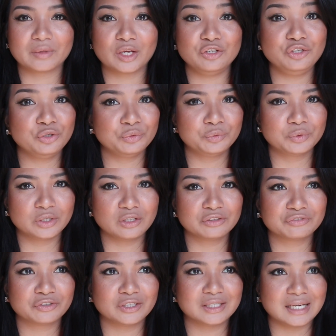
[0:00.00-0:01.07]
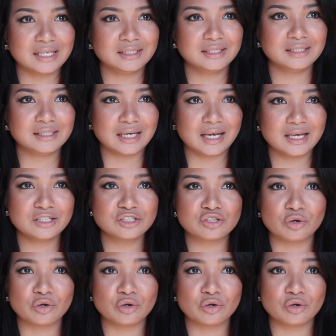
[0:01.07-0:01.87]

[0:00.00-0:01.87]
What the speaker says: UWORLD for 90 days,